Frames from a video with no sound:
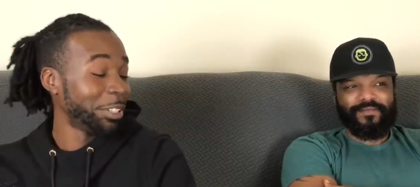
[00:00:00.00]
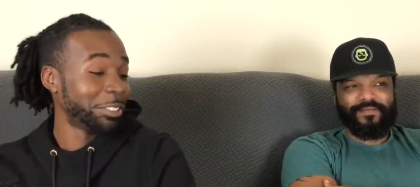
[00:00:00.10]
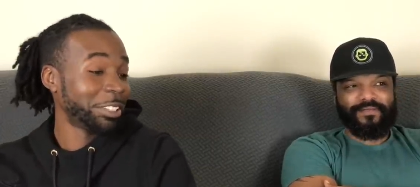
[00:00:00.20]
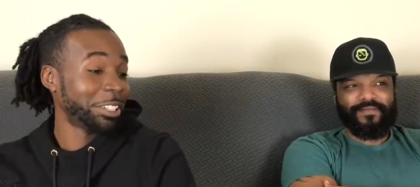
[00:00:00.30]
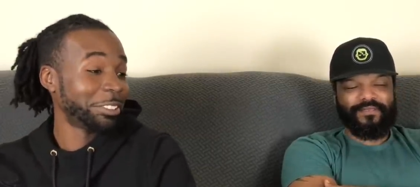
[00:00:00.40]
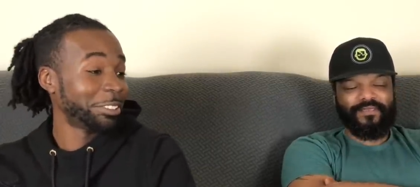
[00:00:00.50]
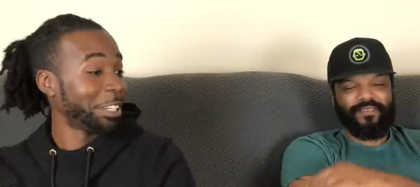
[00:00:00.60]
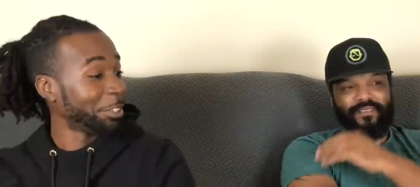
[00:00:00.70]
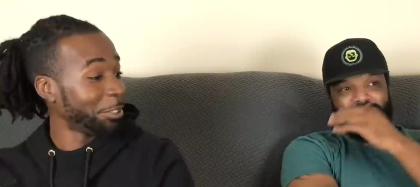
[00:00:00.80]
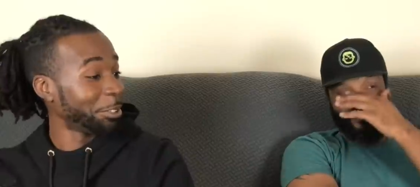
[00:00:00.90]
Speaker 1: they said it.
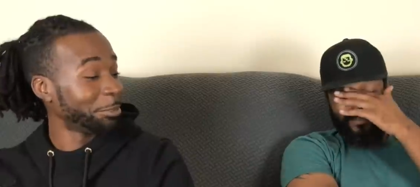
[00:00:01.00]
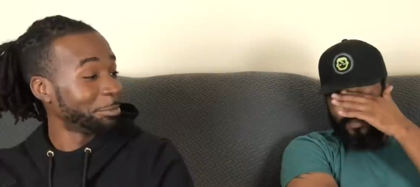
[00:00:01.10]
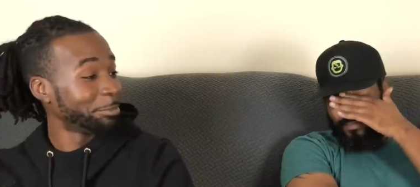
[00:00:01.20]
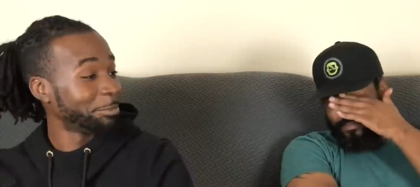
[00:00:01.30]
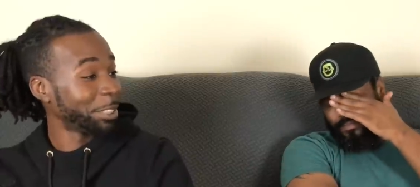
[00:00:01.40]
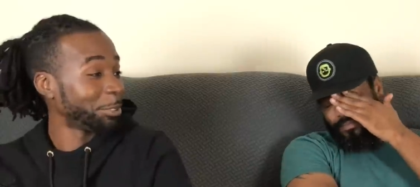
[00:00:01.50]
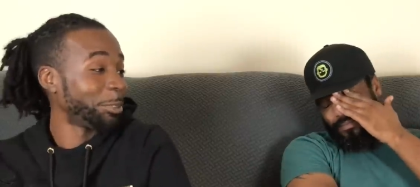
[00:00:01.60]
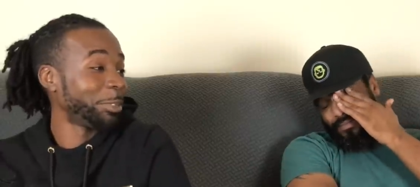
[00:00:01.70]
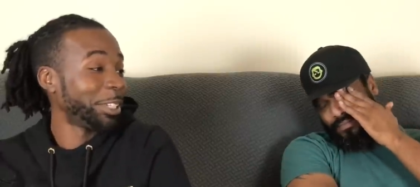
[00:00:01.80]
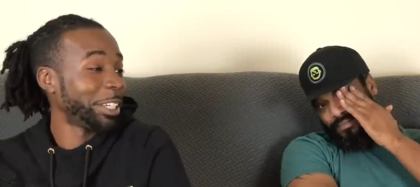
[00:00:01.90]
I don't know. That's what I
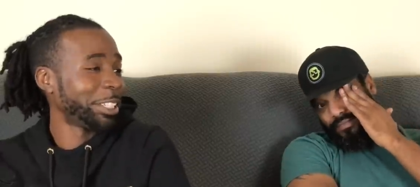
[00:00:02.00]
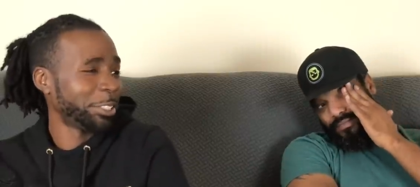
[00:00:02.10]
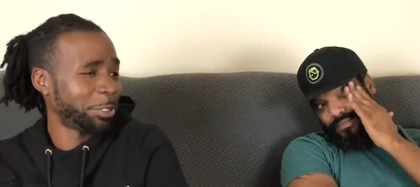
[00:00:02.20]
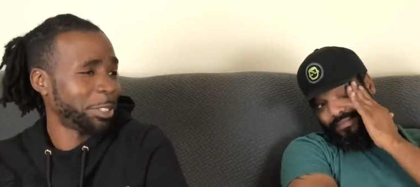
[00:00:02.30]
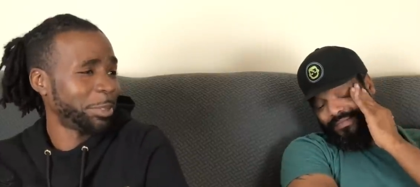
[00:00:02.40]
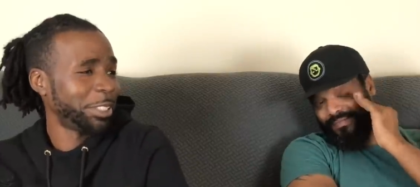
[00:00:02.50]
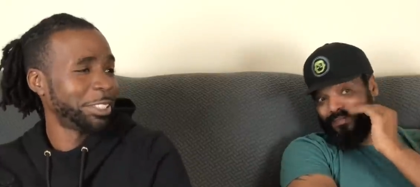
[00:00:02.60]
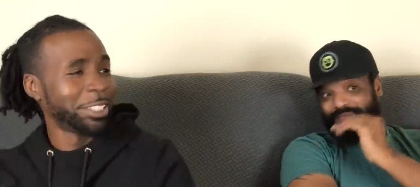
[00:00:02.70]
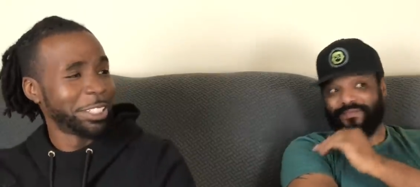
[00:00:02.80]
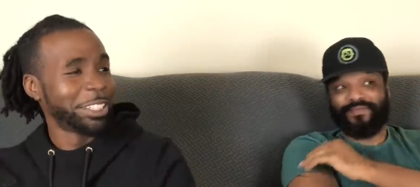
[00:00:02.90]
mean. Like, you know what I mean?
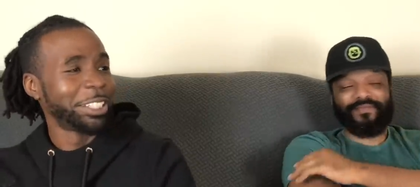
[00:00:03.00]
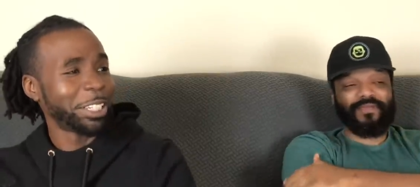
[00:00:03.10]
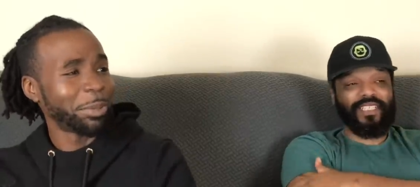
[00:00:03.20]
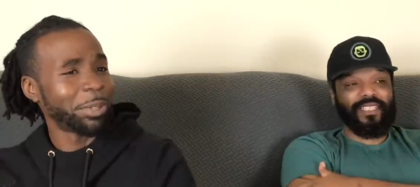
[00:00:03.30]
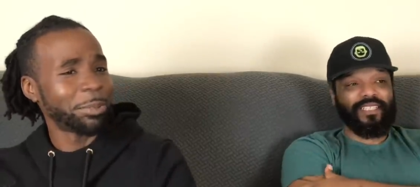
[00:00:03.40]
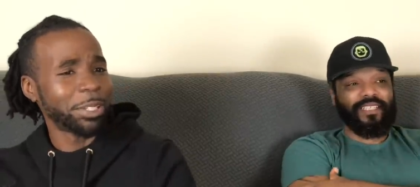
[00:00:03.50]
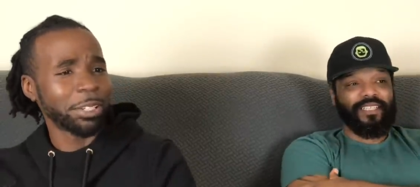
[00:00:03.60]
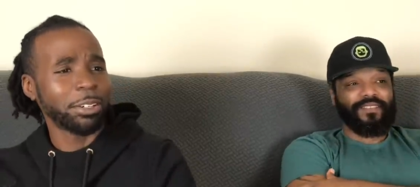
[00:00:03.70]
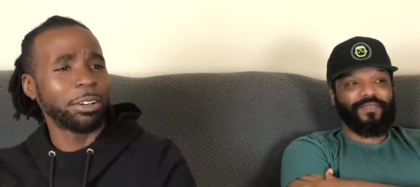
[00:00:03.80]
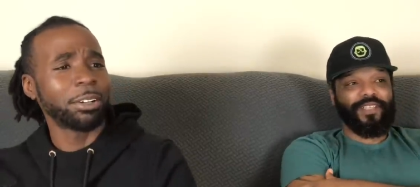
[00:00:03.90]
Like maybe they'd be like,
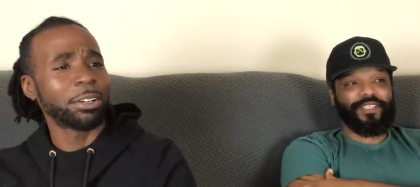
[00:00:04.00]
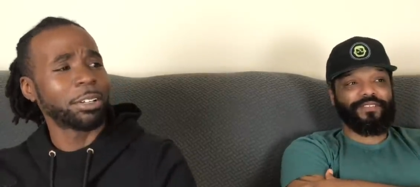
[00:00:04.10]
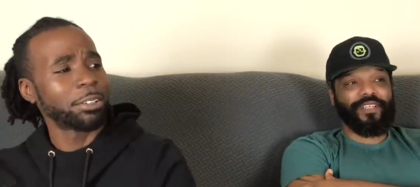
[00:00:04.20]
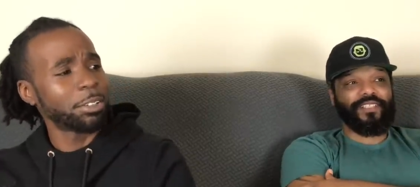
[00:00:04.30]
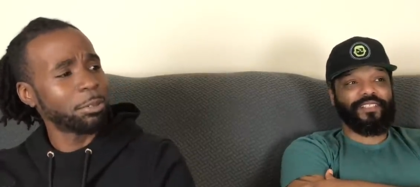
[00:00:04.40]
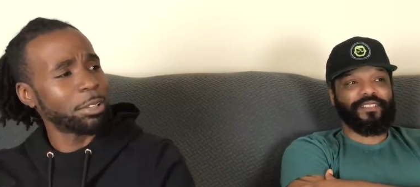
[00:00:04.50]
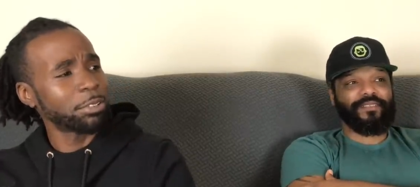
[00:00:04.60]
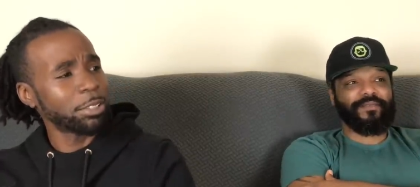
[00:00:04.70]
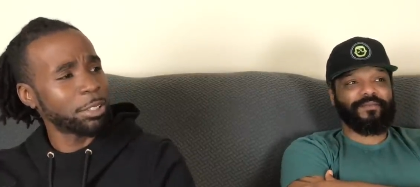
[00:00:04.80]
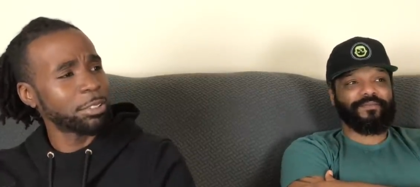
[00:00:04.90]
oh, your
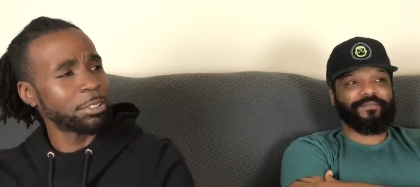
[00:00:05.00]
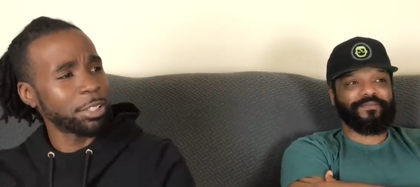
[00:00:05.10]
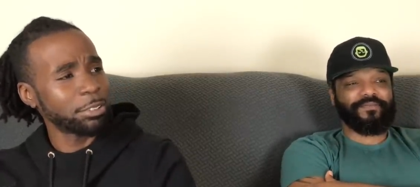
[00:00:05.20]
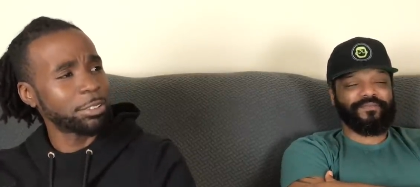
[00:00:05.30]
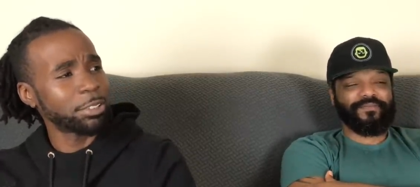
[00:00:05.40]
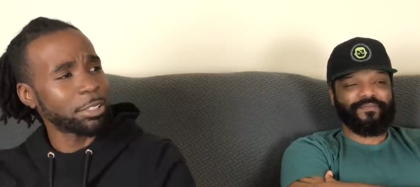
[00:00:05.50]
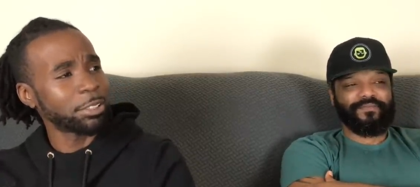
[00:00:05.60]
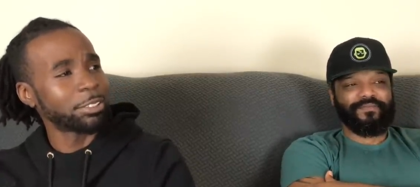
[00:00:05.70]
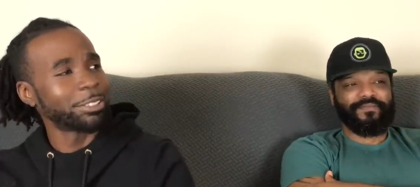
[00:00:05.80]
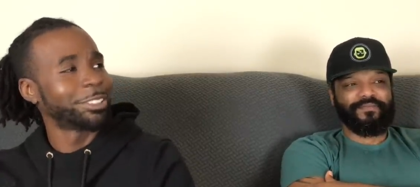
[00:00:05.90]
wife's hair is nice today,
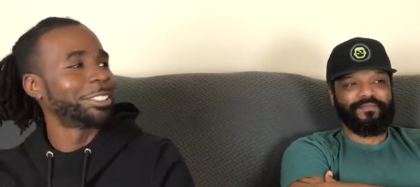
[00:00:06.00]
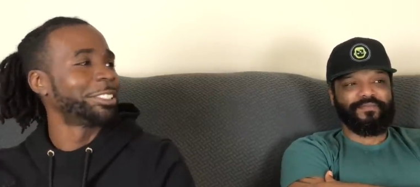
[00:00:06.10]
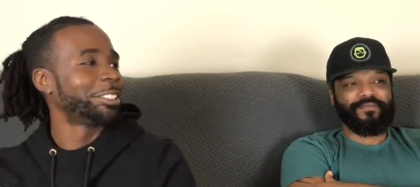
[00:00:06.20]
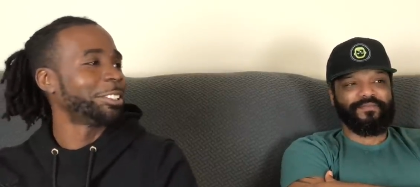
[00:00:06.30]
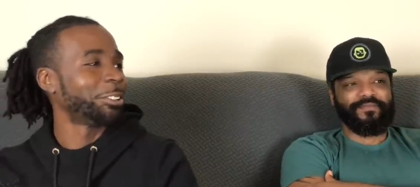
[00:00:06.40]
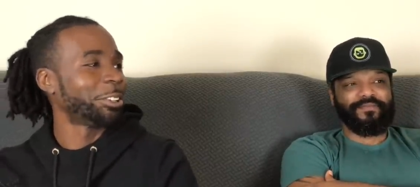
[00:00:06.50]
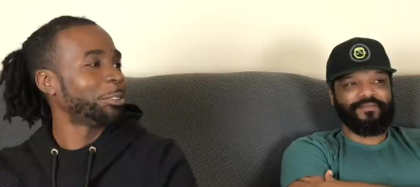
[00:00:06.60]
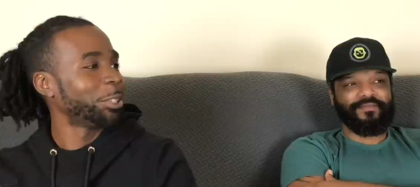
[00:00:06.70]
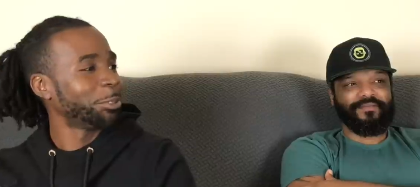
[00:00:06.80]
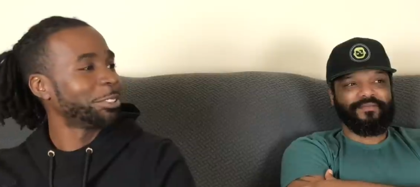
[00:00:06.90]
or whatever
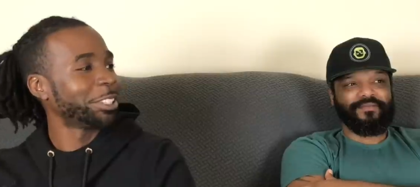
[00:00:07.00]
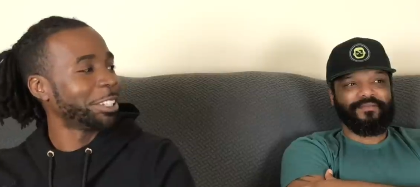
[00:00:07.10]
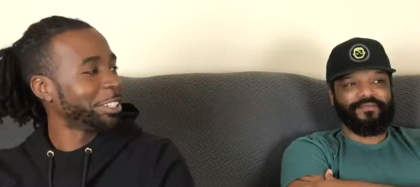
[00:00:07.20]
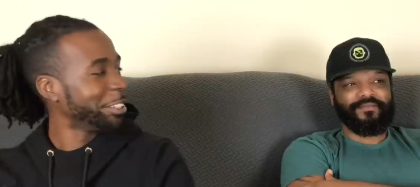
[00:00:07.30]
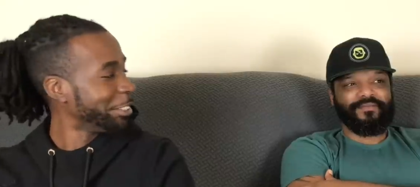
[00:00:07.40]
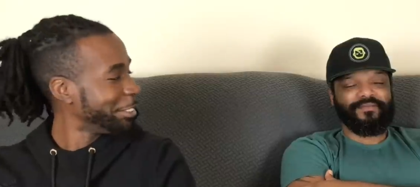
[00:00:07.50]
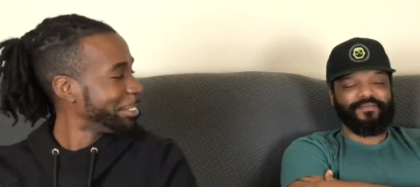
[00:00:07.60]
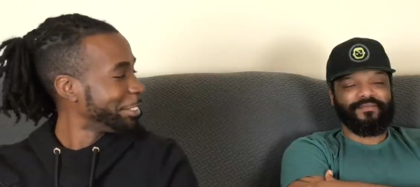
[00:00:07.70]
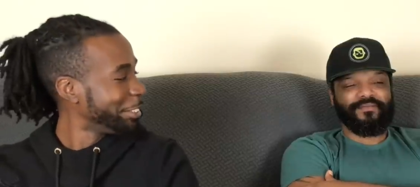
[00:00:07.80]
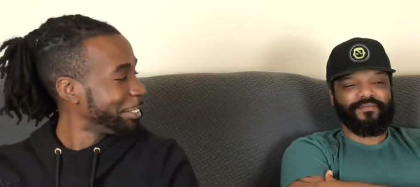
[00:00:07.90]
they would say it. And
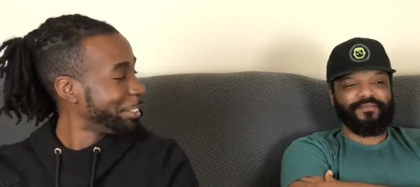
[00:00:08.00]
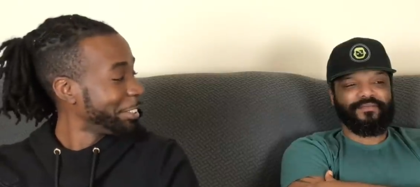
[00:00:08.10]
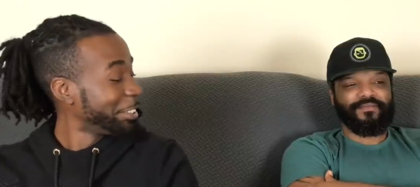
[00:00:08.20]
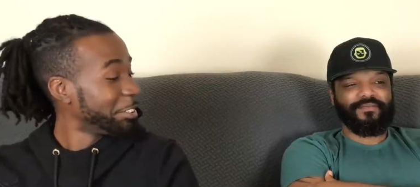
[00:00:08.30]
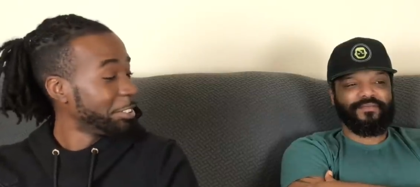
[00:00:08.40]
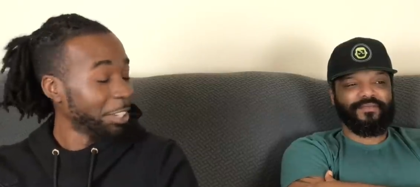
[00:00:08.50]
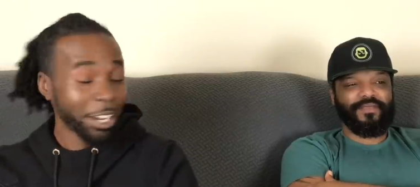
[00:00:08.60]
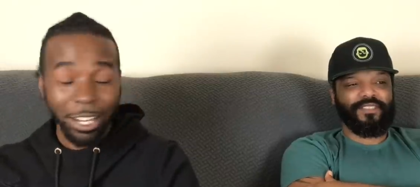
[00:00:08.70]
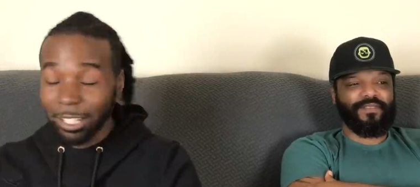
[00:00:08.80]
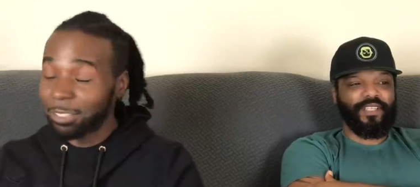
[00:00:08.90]
all
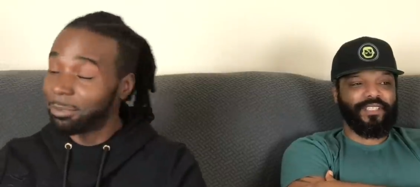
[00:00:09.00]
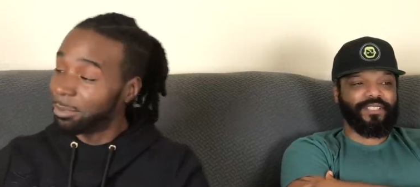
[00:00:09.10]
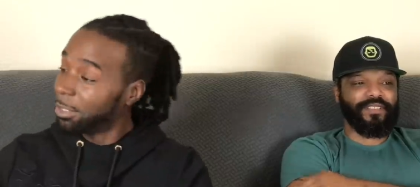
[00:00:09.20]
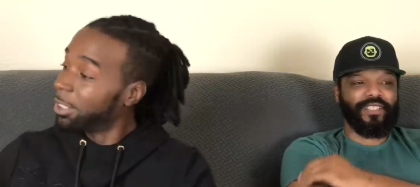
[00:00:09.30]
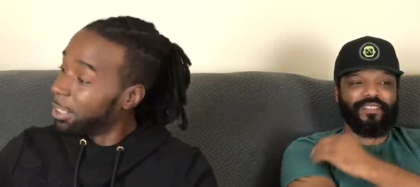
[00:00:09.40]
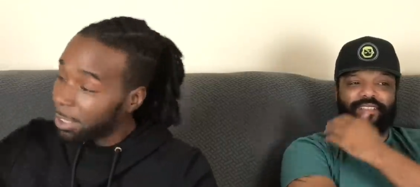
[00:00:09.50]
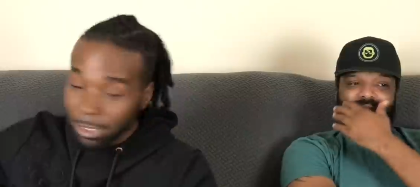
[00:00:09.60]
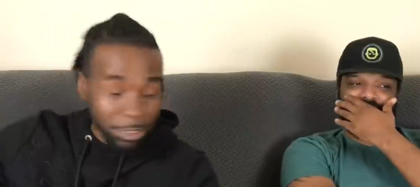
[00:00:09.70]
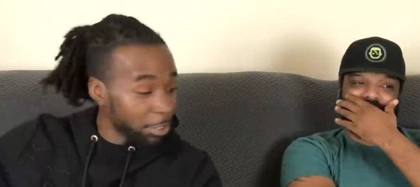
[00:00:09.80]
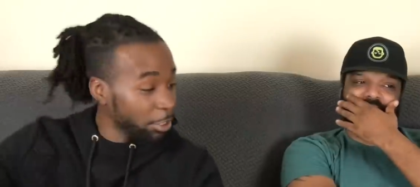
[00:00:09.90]
right, very strict.
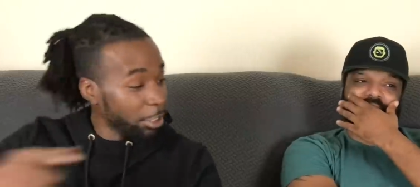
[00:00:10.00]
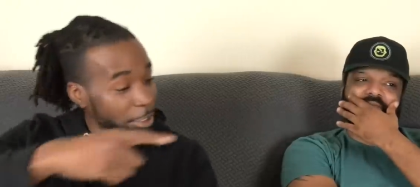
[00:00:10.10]
Girl,